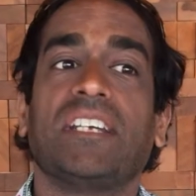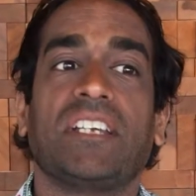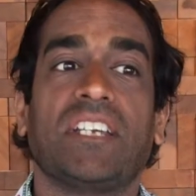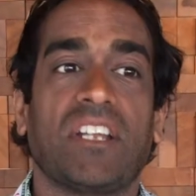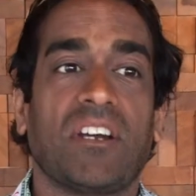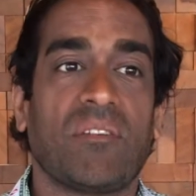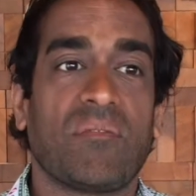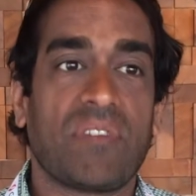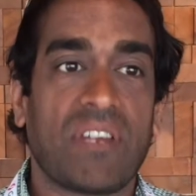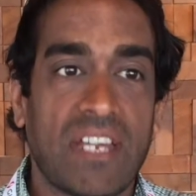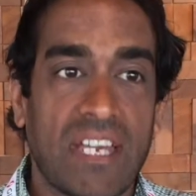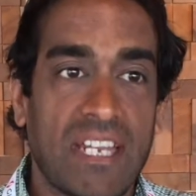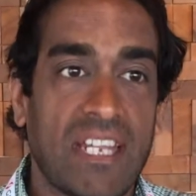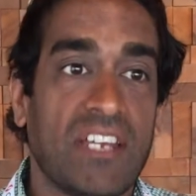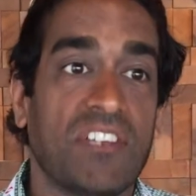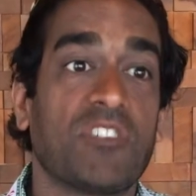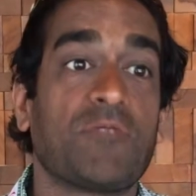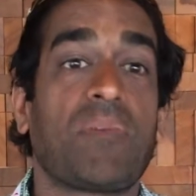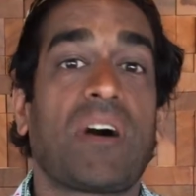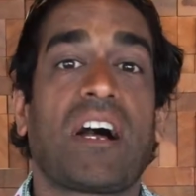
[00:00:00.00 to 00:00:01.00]
you know it
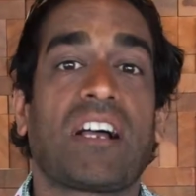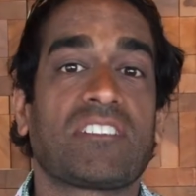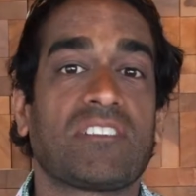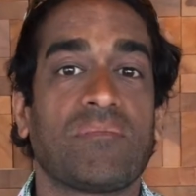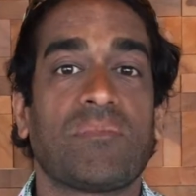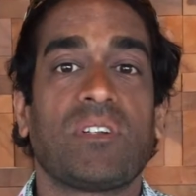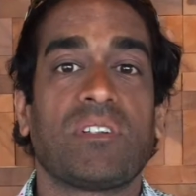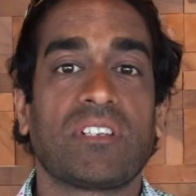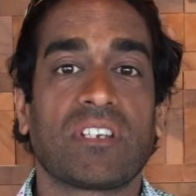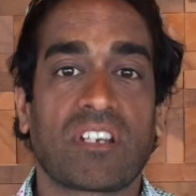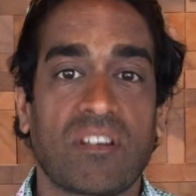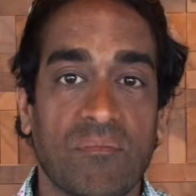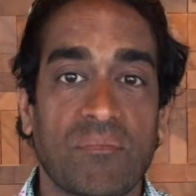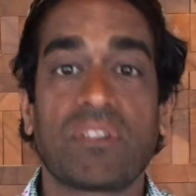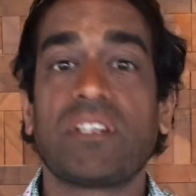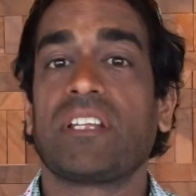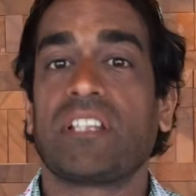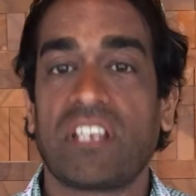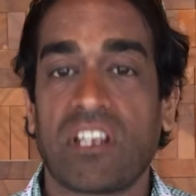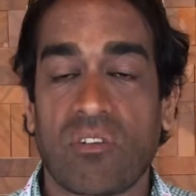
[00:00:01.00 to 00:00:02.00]
is possible to
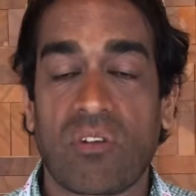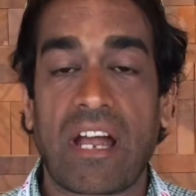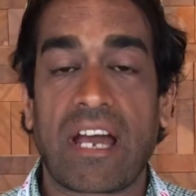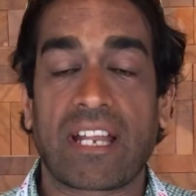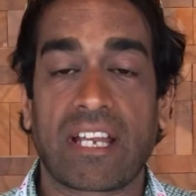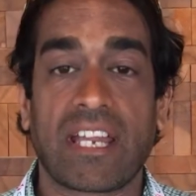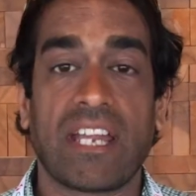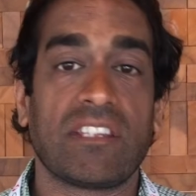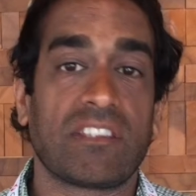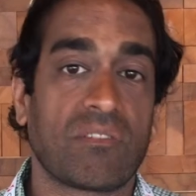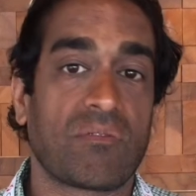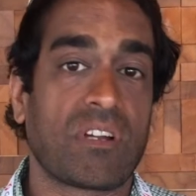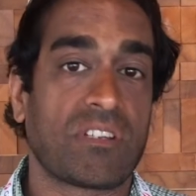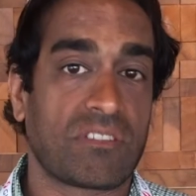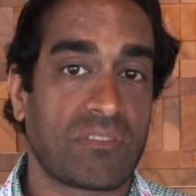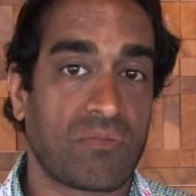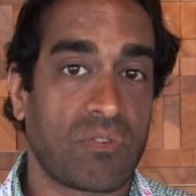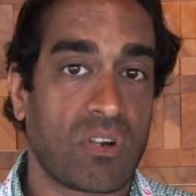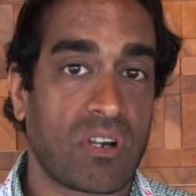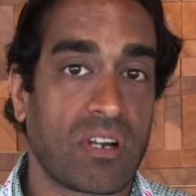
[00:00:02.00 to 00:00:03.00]
completely eradicate the
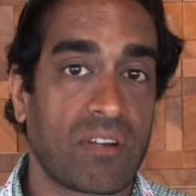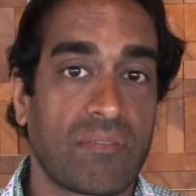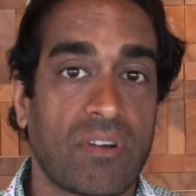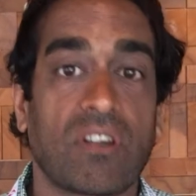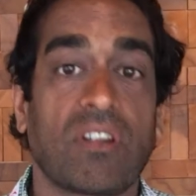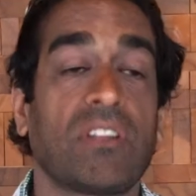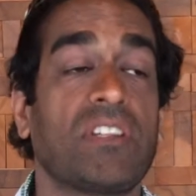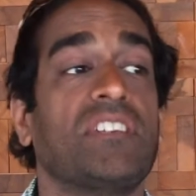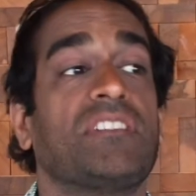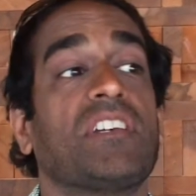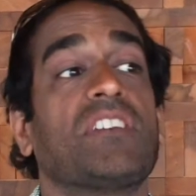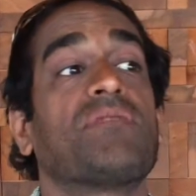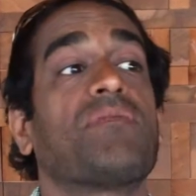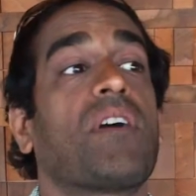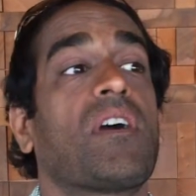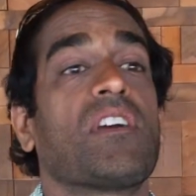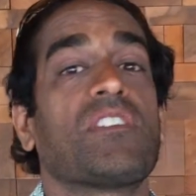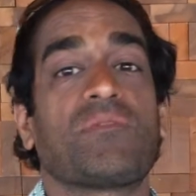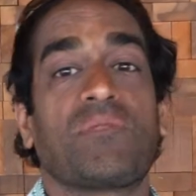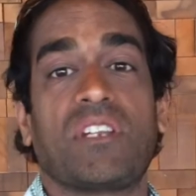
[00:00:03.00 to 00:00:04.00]
reservoir or at least as
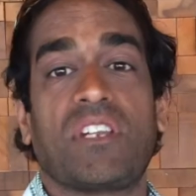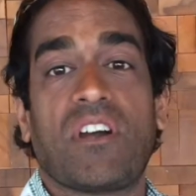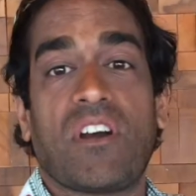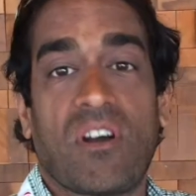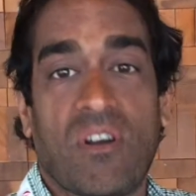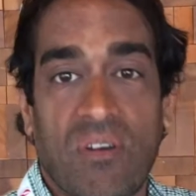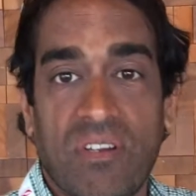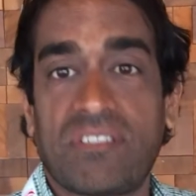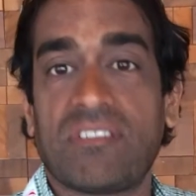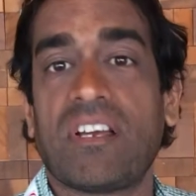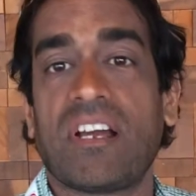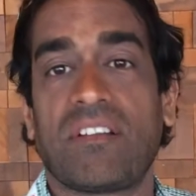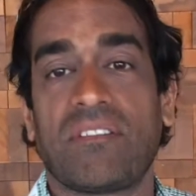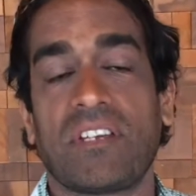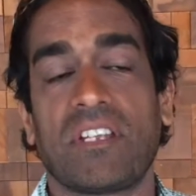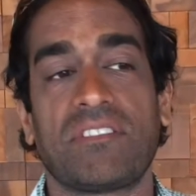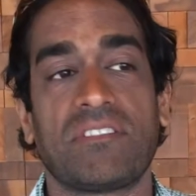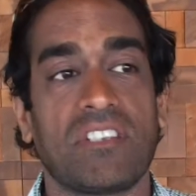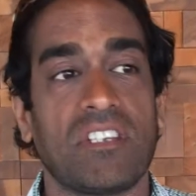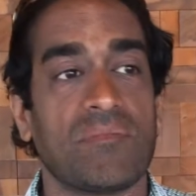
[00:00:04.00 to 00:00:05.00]
far as we know it,
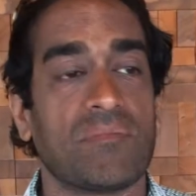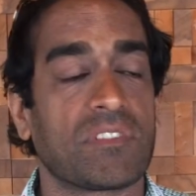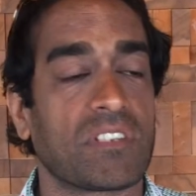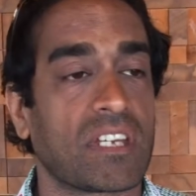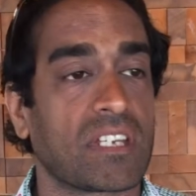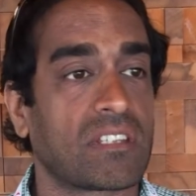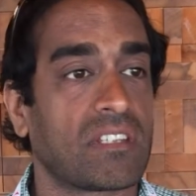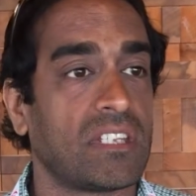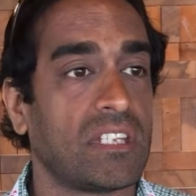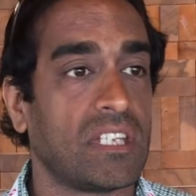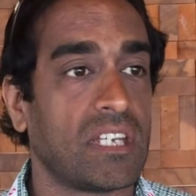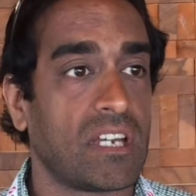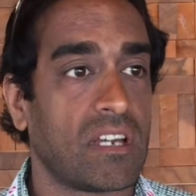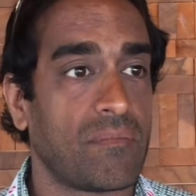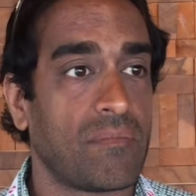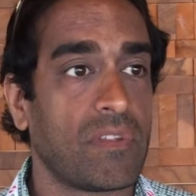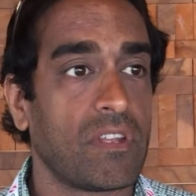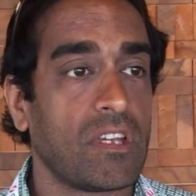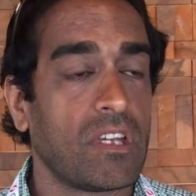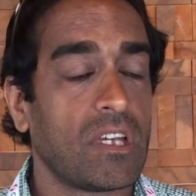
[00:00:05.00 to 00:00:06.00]
uh, it seems like the
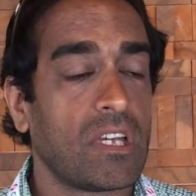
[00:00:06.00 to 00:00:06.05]
um,